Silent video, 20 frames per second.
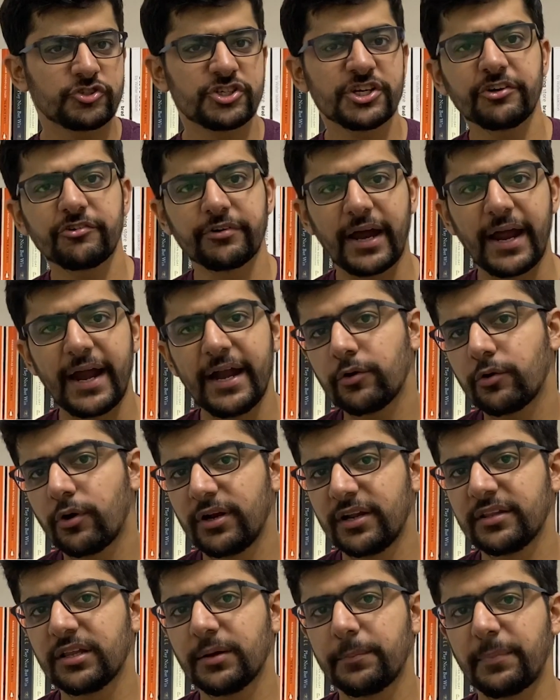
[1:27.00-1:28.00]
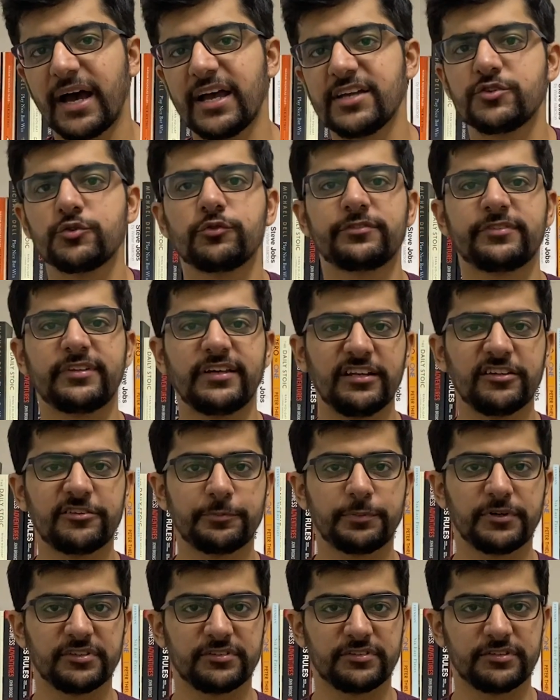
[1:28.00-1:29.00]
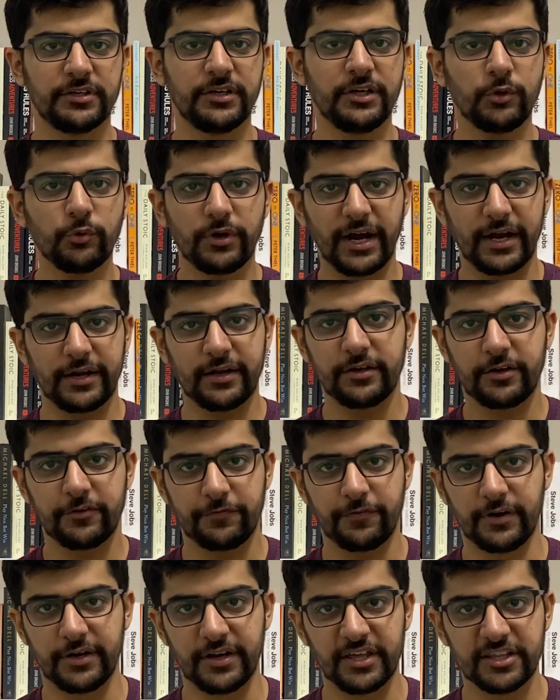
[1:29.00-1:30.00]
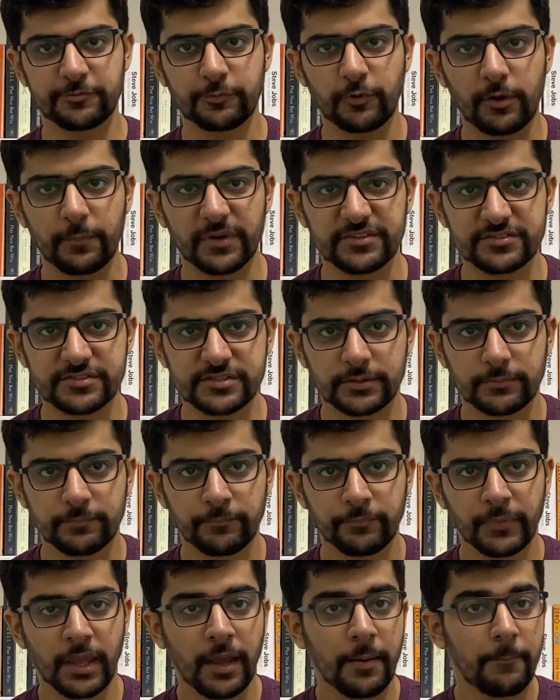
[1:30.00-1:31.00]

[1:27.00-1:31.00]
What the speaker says: So she tried calling the Byju salesperson to get a refund as promised,